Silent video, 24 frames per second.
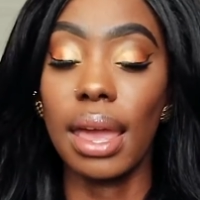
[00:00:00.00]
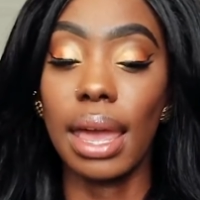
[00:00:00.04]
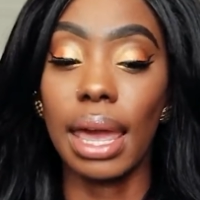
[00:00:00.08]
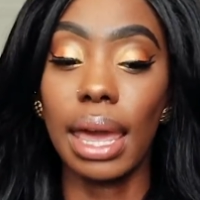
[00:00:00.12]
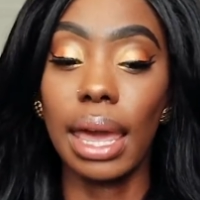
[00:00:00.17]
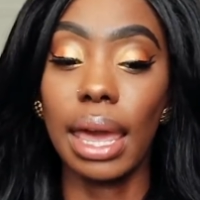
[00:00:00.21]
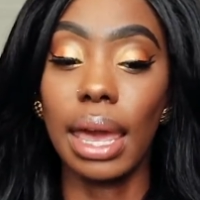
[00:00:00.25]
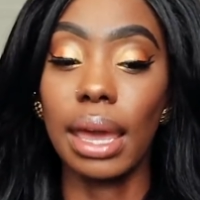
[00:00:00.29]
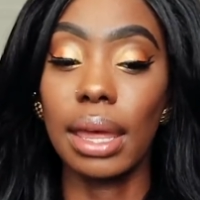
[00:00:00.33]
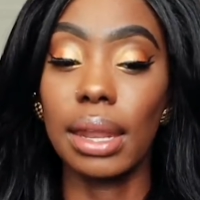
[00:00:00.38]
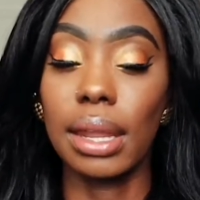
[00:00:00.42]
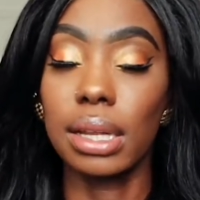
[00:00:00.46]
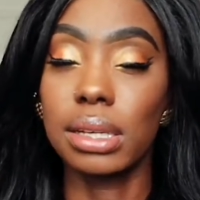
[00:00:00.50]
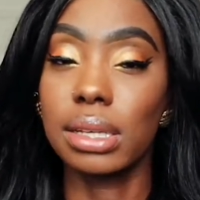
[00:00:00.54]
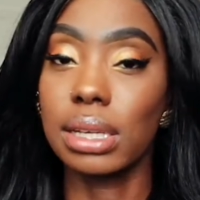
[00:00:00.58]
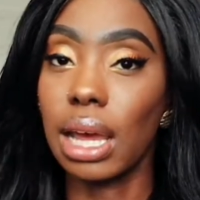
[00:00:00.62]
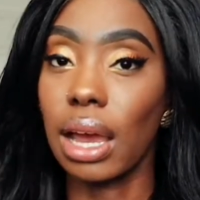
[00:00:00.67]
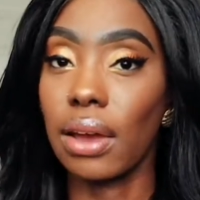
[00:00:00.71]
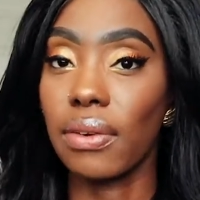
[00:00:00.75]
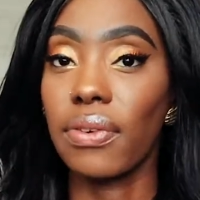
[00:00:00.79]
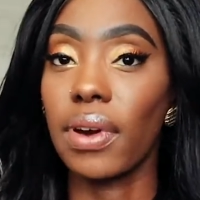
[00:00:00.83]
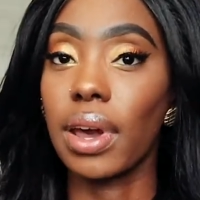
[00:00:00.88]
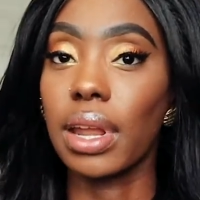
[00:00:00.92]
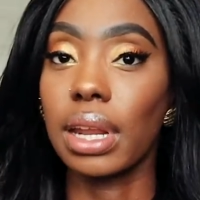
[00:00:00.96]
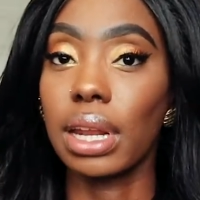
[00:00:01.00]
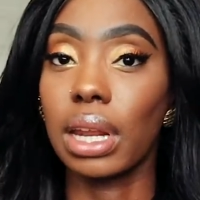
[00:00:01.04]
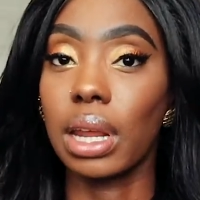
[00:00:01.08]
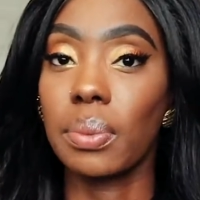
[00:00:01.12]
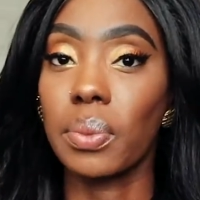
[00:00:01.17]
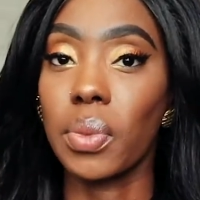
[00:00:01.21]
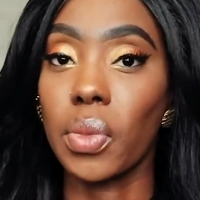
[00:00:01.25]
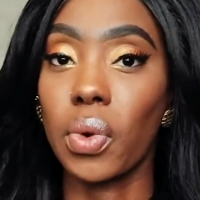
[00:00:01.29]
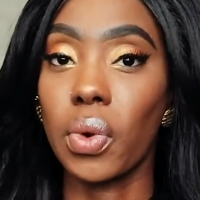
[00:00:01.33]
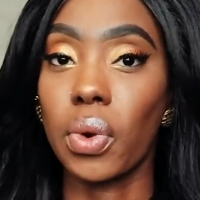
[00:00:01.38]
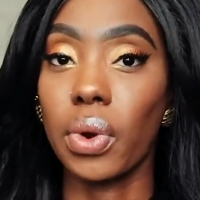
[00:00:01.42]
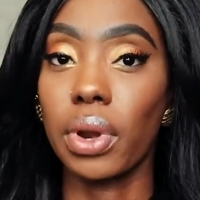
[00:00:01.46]
And it's not fun
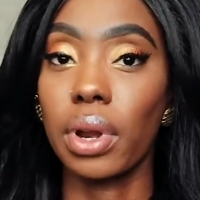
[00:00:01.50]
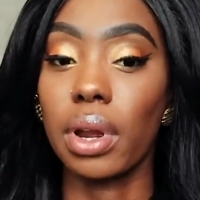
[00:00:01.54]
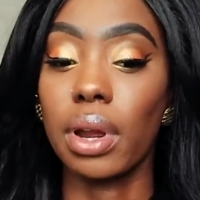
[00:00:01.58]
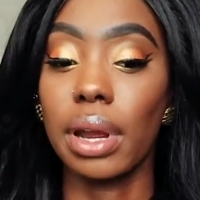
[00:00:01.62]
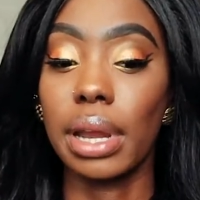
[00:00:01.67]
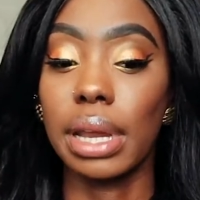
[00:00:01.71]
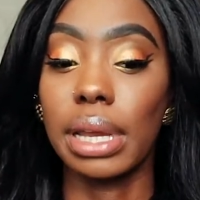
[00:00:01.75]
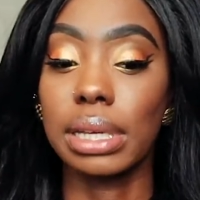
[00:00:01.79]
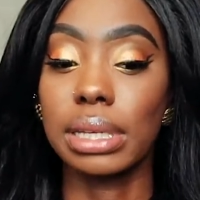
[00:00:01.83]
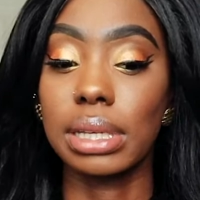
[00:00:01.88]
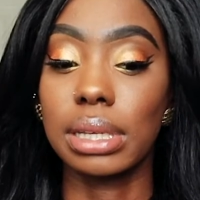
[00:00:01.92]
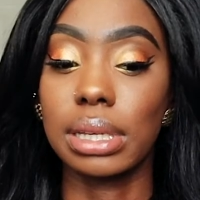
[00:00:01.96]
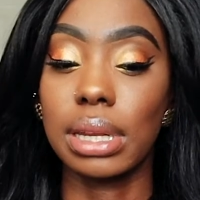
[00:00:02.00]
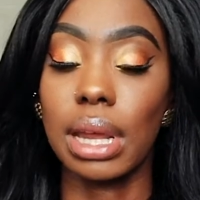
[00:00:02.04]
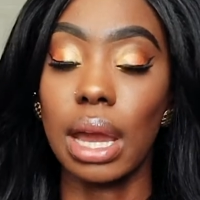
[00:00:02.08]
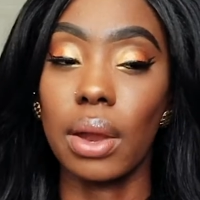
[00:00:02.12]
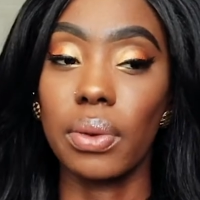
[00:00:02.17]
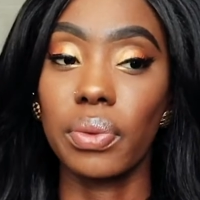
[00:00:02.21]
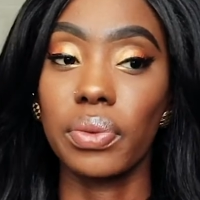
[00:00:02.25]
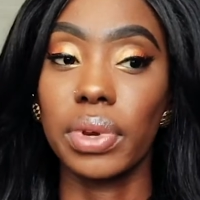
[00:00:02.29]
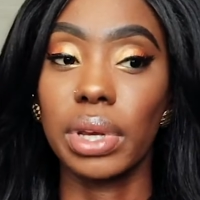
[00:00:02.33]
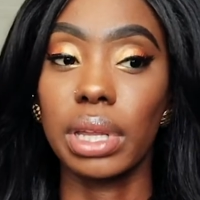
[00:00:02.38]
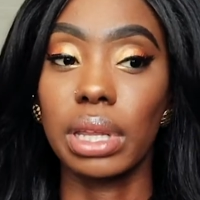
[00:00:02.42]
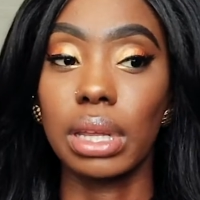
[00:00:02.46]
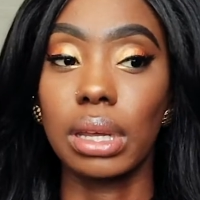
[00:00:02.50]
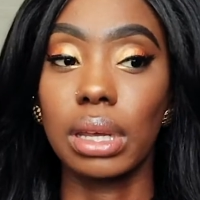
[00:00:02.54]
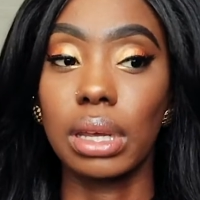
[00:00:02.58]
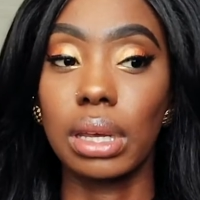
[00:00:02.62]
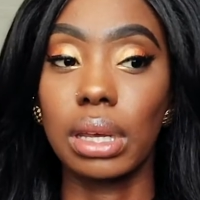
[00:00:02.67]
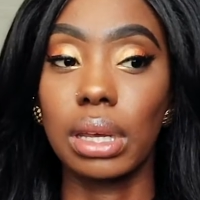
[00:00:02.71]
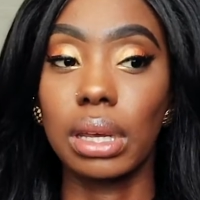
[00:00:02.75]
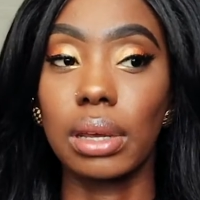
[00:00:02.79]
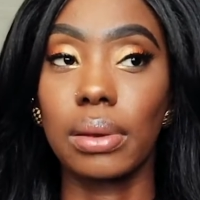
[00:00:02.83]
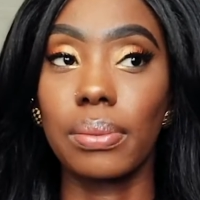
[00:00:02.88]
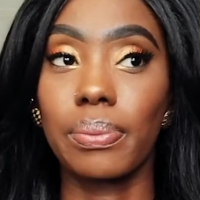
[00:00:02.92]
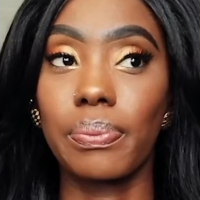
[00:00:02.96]
anymore. It's not
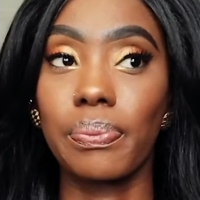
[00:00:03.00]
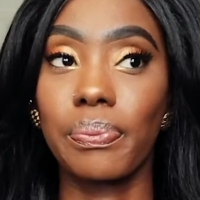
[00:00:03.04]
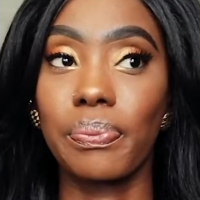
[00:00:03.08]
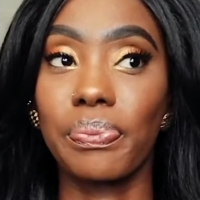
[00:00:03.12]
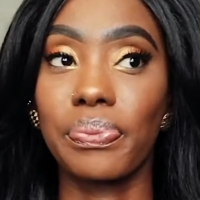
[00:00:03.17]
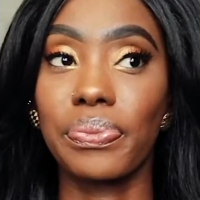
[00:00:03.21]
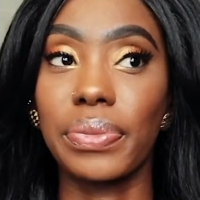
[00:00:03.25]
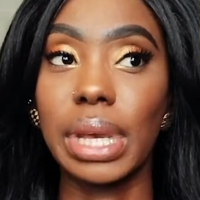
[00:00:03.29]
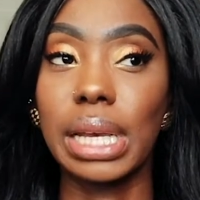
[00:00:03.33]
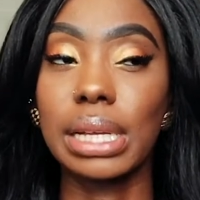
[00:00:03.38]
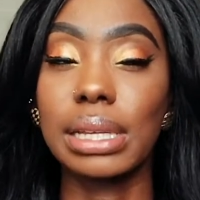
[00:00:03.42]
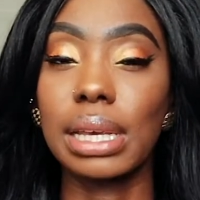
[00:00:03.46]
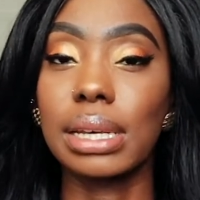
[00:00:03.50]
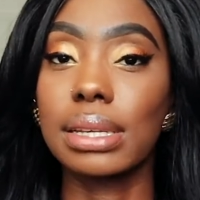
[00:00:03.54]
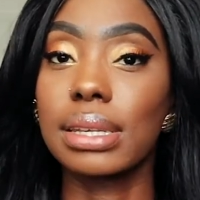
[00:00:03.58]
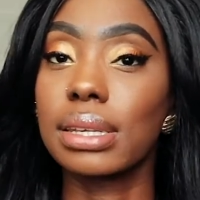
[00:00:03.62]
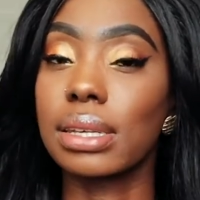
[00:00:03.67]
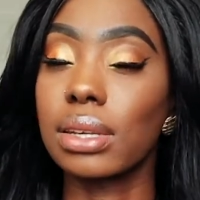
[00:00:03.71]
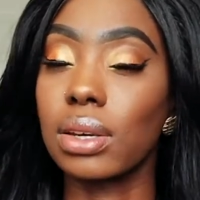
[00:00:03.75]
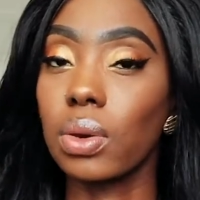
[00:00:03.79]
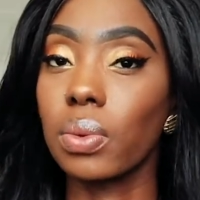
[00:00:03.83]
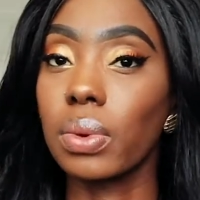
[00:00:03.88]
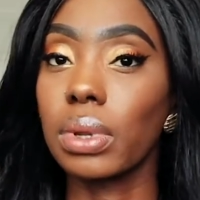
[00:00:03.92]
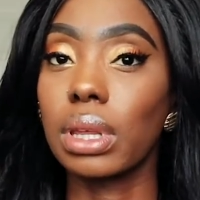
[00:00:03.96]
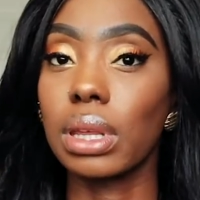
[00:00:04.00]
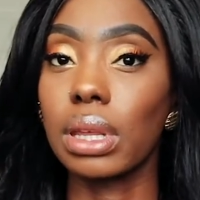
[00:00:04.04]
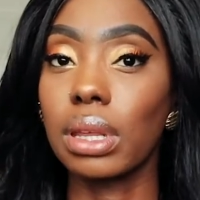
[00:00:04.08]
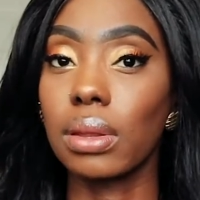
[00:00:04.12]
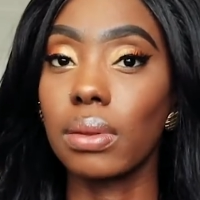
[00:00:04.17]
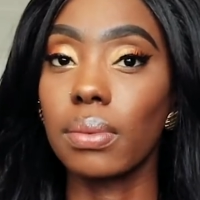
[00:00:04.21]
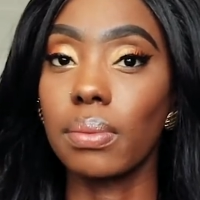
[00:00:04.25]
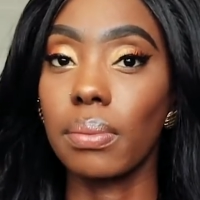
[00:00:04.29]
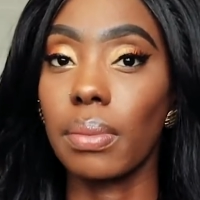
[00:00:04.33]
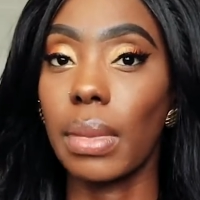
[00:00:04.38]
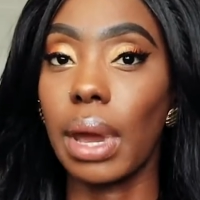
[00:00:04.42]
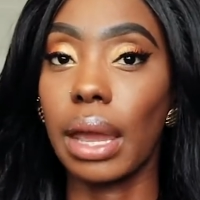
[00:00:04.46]
really, it's still
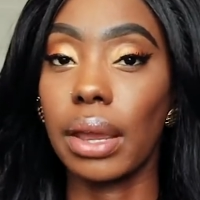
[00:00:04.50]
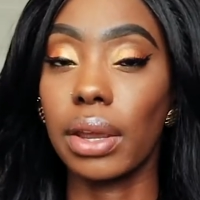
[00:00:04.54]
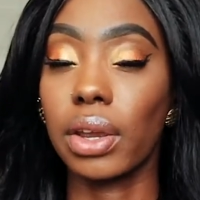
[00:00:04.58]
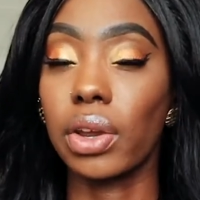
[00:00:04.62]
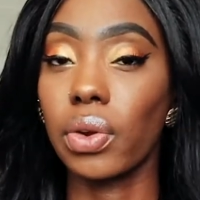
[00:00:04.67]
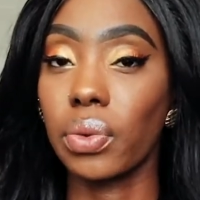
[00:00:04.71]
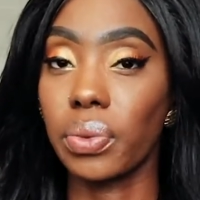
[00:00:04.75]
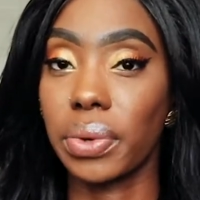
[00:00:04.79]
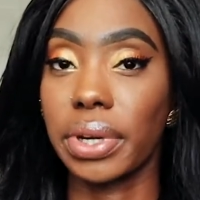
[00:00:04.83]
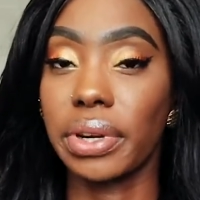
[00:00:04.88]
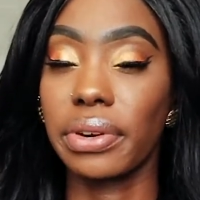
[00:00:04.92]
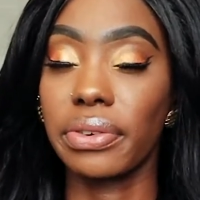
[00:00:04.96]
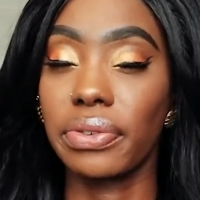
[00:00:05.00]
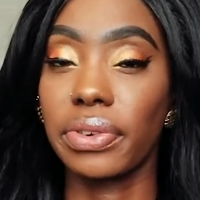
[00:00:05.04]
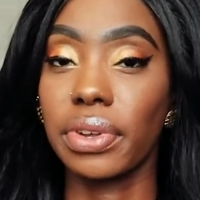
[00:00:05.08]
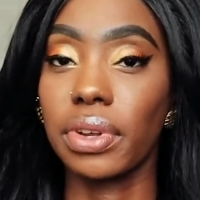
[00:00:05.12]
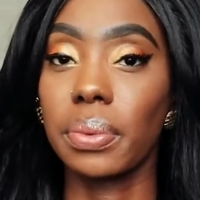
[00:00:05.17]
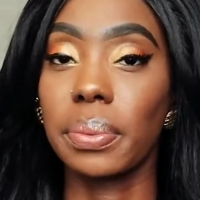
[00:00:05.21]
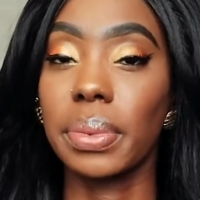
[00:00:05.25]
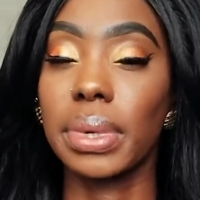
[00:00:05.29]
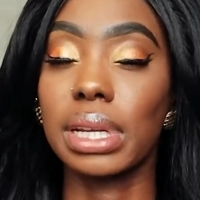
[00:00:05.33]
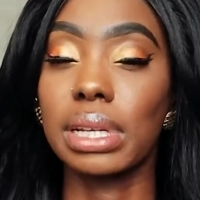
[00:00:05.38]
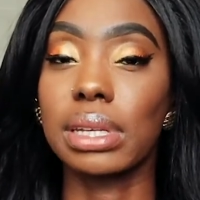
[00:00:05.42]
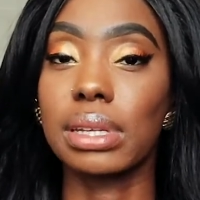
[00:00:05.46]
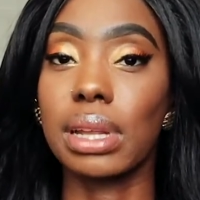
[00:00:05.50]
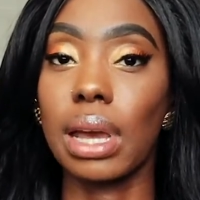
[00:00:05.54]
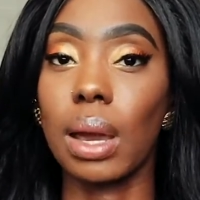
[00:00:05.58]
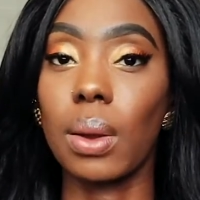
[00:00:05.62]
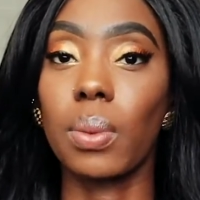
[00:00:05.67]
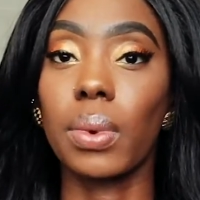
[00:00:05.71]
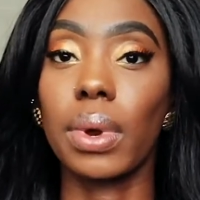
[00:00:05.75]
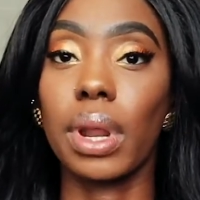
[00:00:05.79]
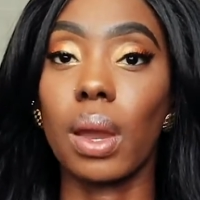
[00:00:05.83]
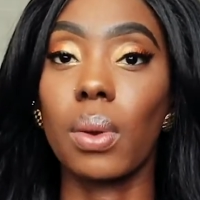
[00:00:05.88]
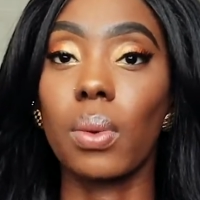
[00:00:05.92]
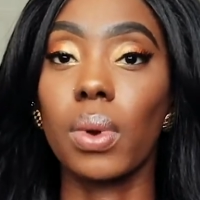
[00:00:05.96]
within my career field, but it's not
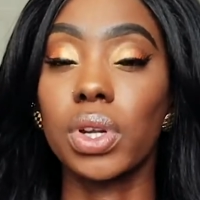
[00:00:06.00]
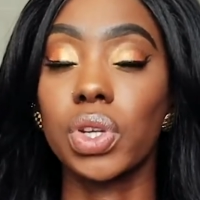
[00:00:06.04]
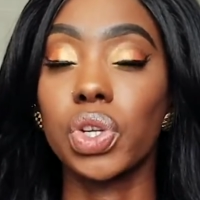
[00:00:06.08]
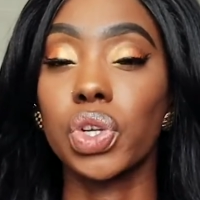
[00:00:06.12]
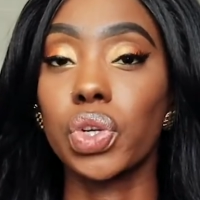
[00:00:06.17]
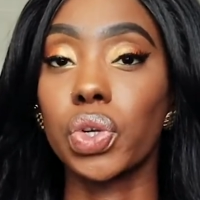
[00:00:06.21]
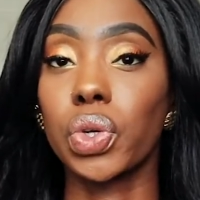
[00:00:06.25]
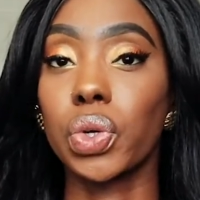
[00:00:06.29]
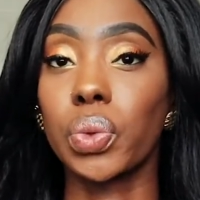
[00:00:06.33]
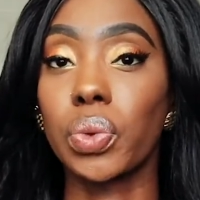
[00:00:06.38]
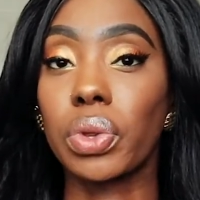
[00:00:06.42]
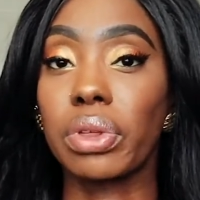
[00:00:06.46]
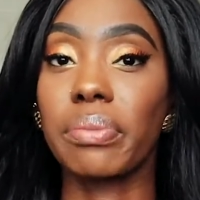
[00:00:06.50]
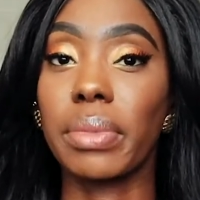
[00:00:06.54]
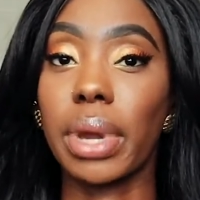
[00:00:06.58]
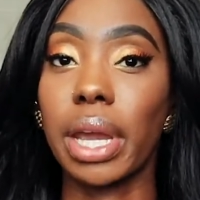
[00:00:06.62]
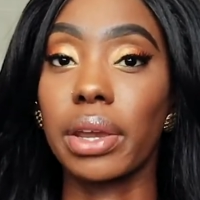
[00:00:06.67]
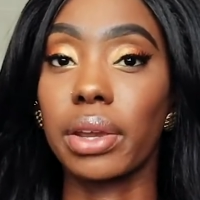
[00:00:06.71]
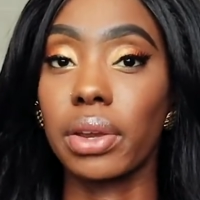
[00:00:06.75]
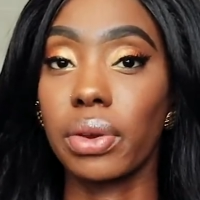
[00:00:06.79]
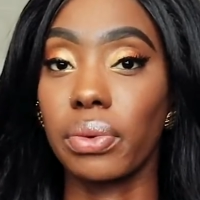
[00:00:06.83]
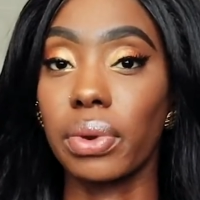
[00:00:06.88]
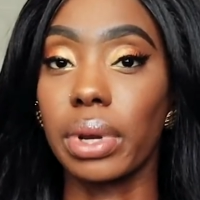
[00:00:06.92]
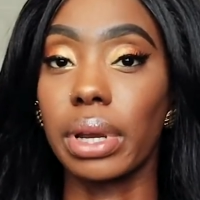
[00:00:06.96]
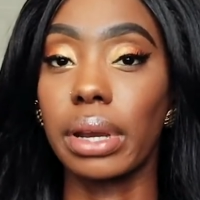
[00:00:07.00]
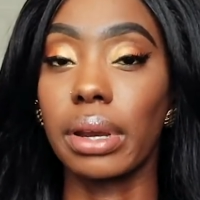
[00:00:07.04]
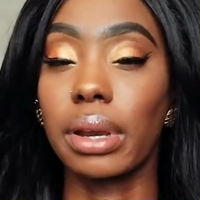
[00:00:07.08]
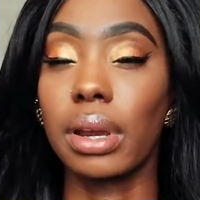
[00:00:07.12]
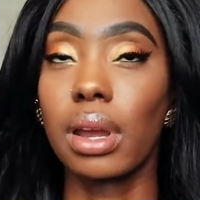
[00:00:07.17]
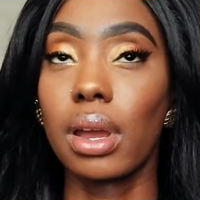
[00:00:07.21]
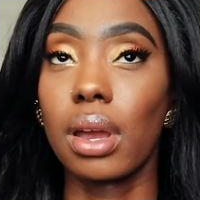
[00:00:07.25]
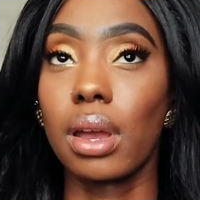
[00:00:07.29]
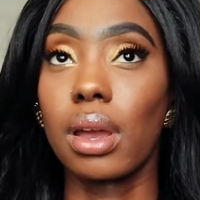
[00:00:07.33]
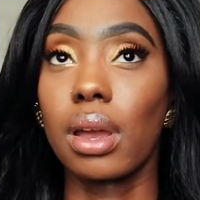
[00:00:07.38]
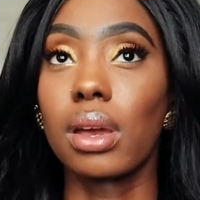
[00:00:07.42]
what I want to do with my career.